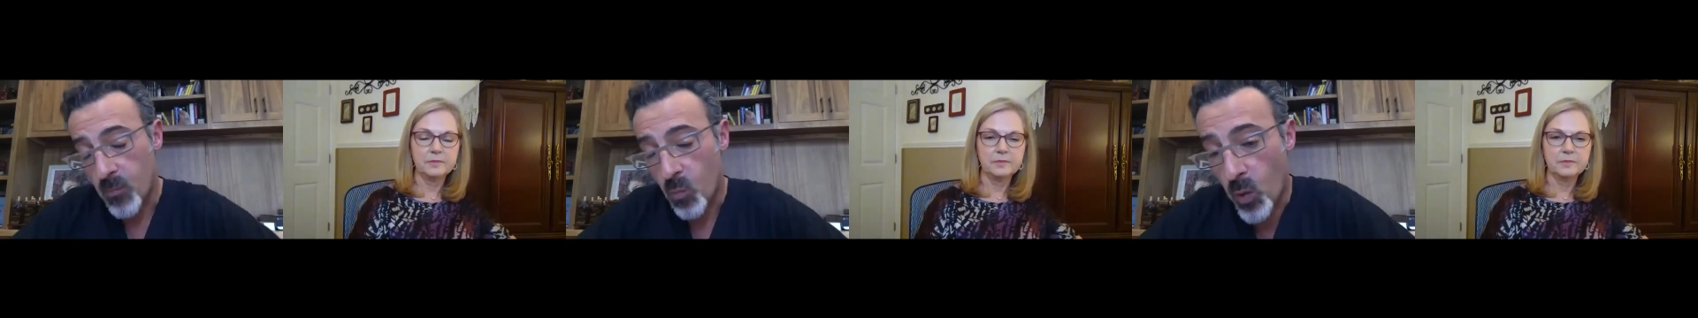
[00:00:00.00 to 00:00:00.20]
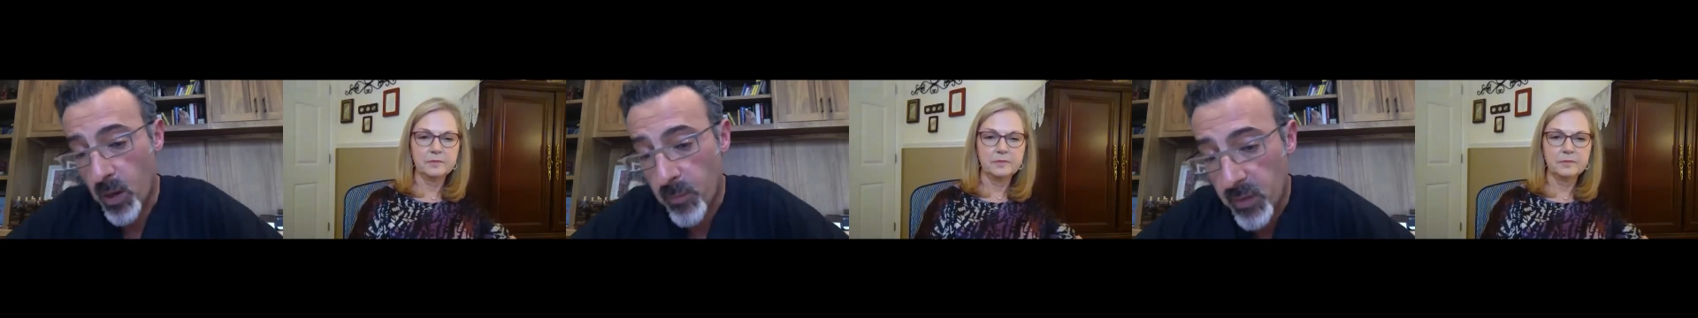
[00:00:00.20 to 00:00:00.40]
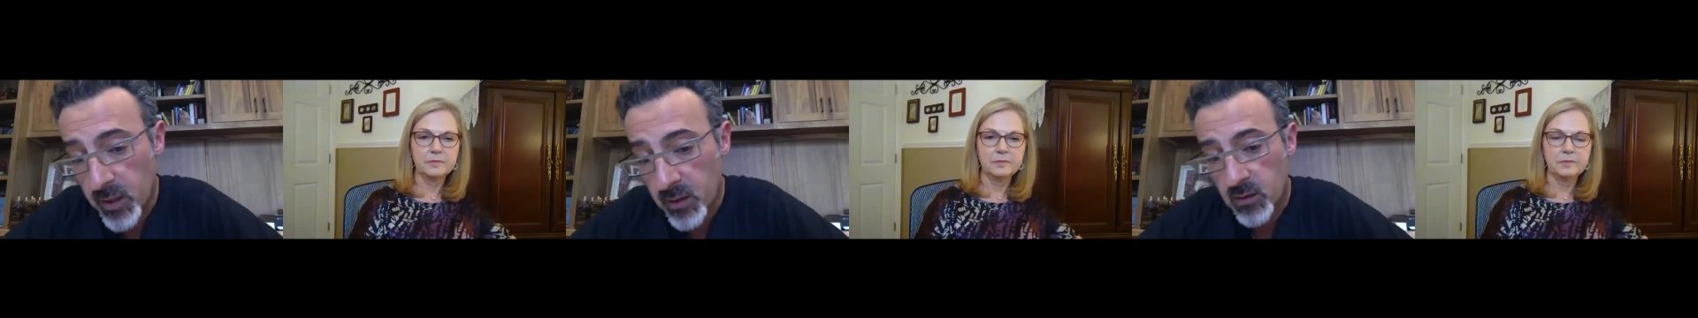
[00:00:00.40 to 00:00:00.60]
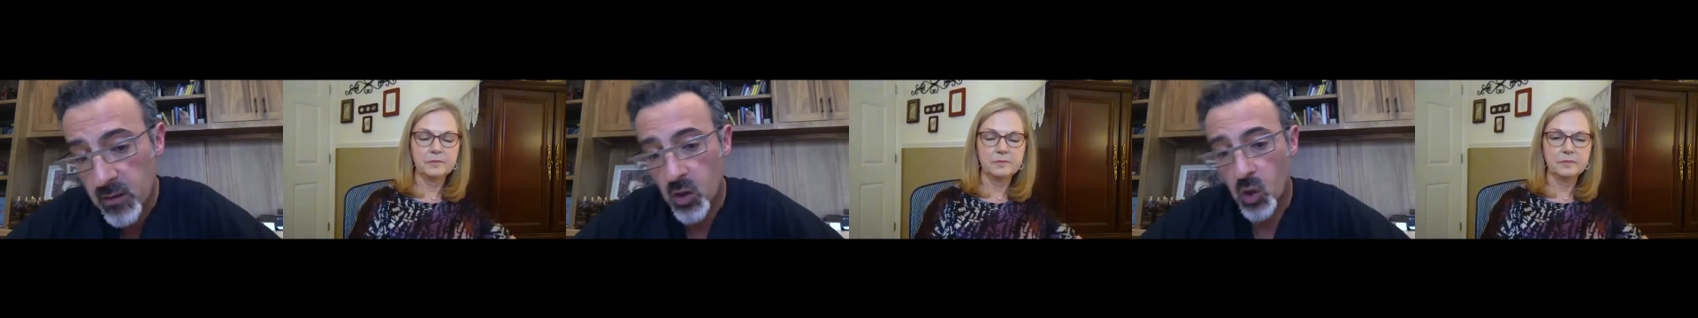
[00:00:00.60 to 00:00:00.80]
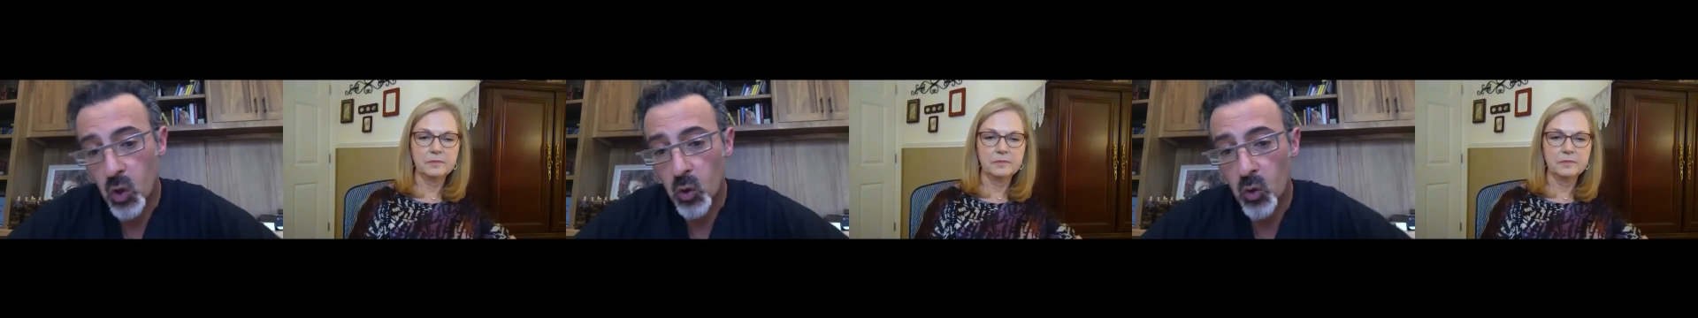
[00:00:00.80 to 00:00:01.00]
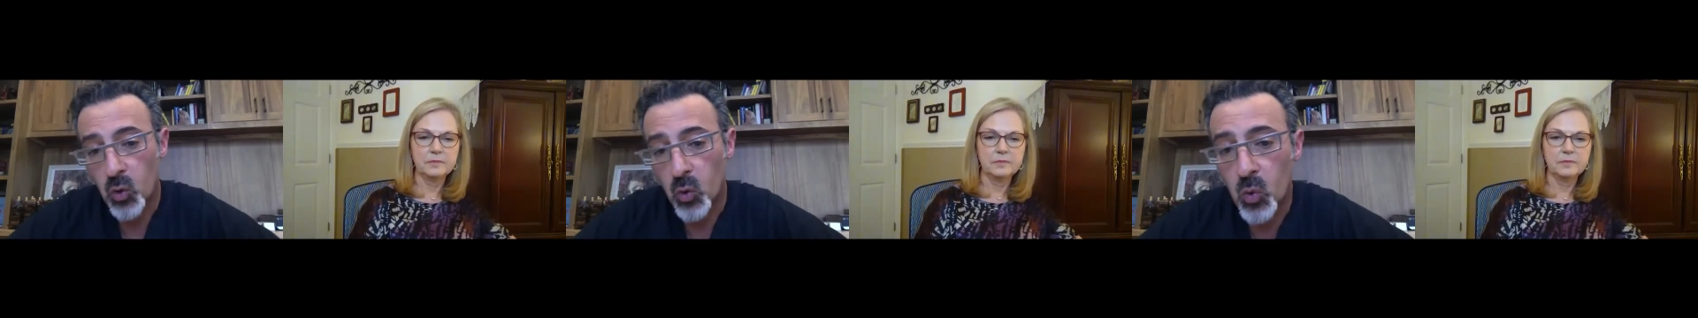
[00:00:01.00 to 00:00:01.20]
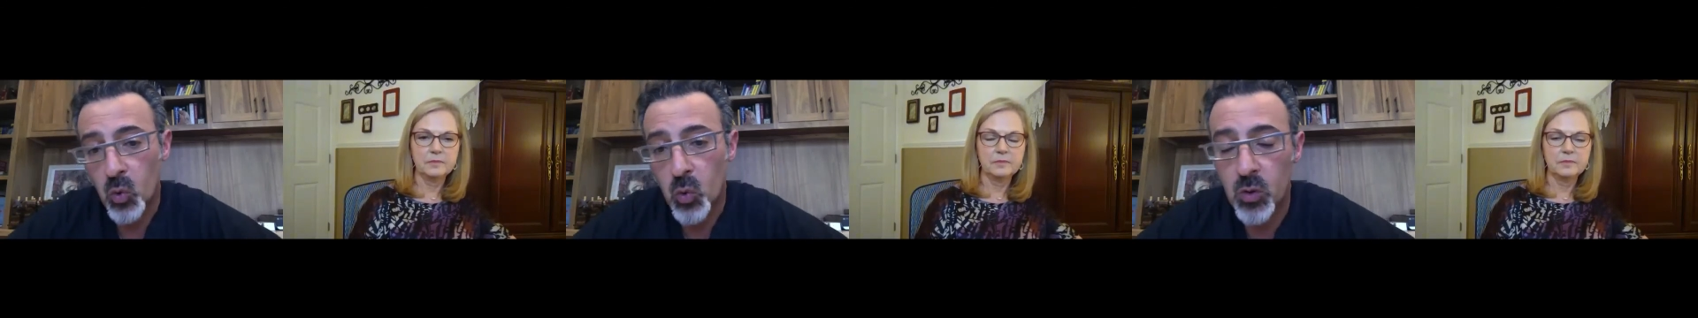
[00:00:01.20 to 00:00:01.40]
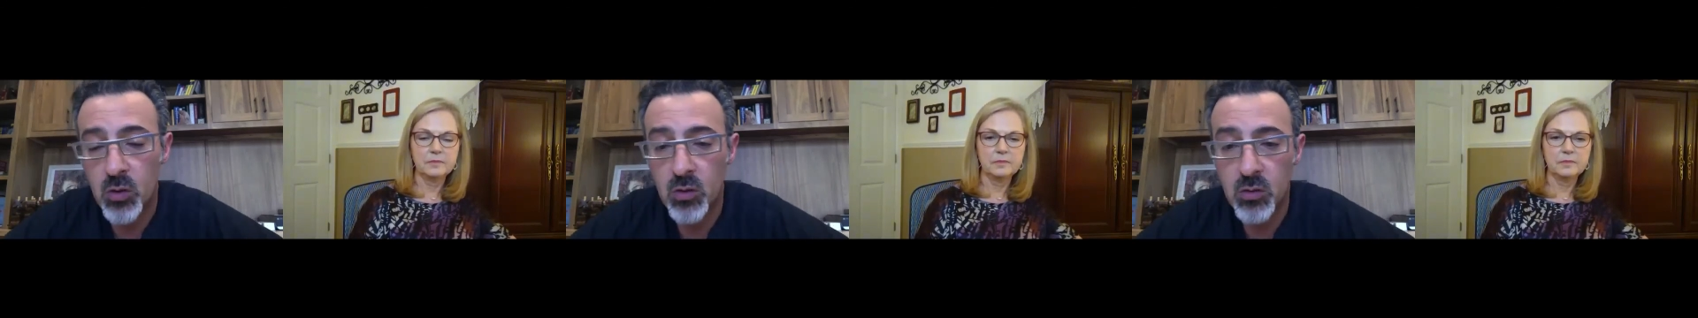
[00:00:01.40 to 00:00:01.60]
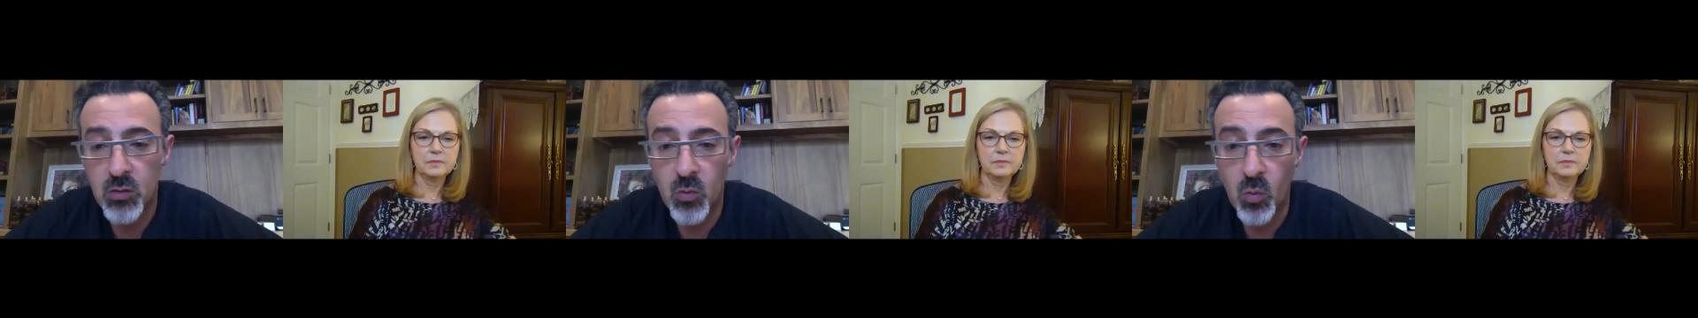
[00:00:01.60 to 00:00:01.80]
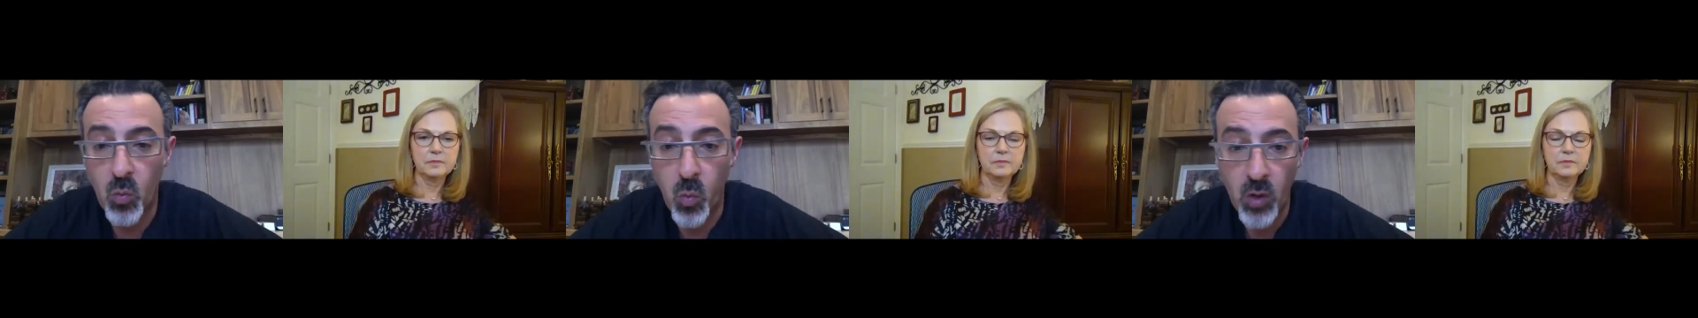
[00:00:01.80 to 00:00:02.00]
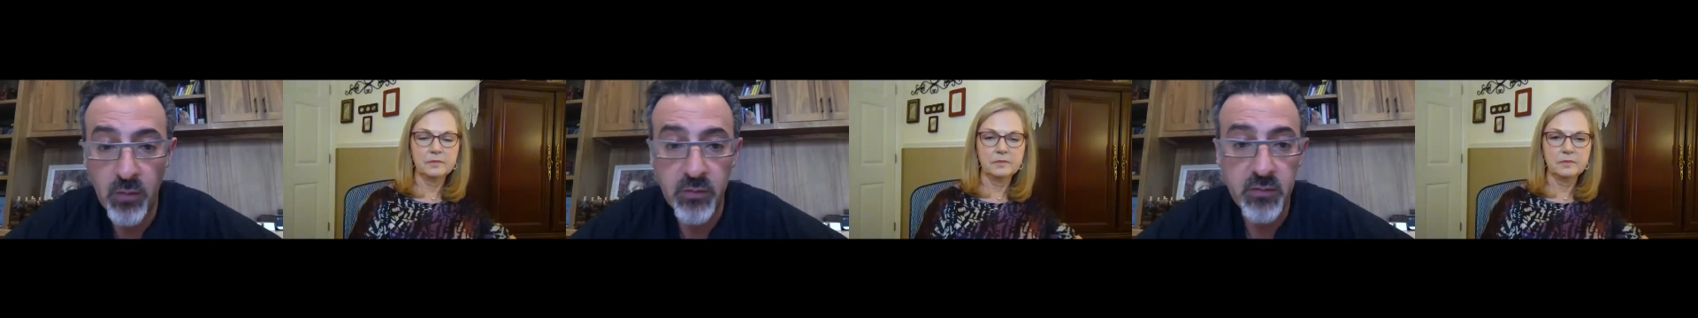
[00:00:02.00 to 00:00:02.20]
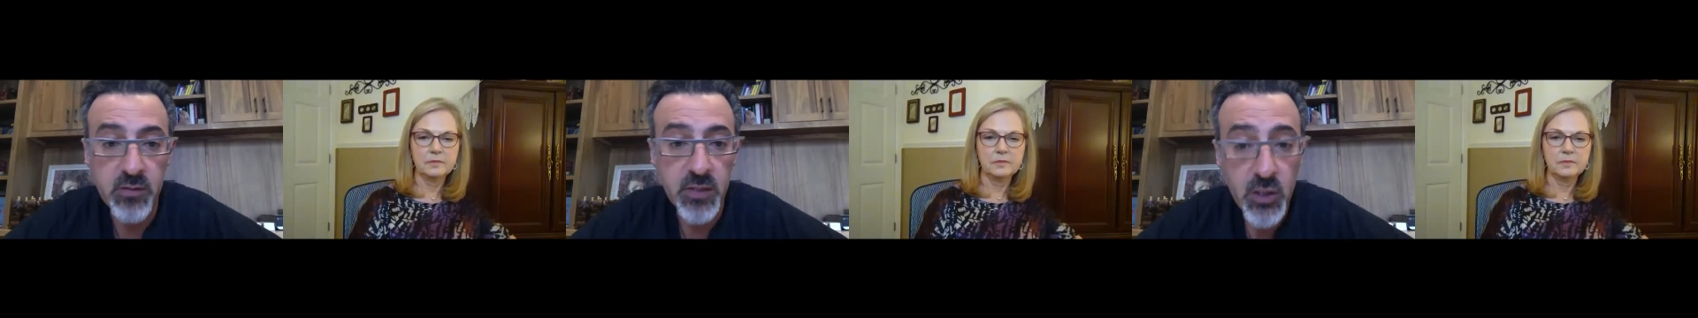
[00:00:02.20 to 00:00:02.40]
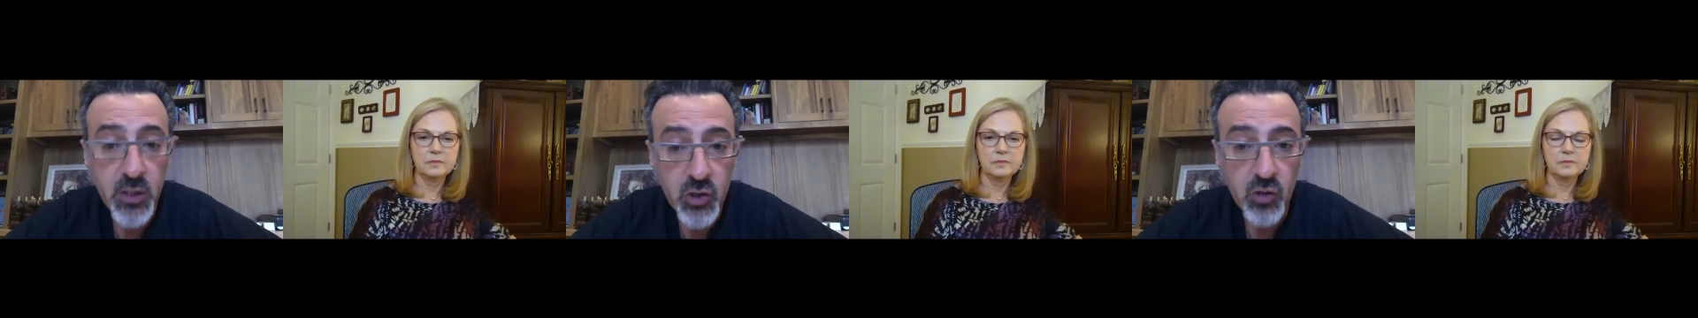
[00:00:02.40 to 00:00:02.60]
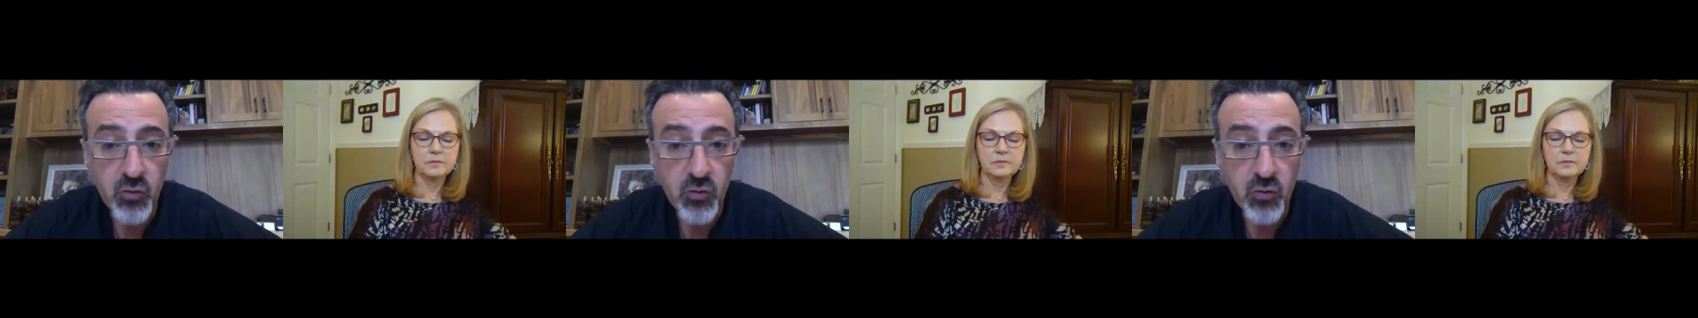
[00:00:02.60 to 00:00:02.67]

Speaker 1: women who want tissue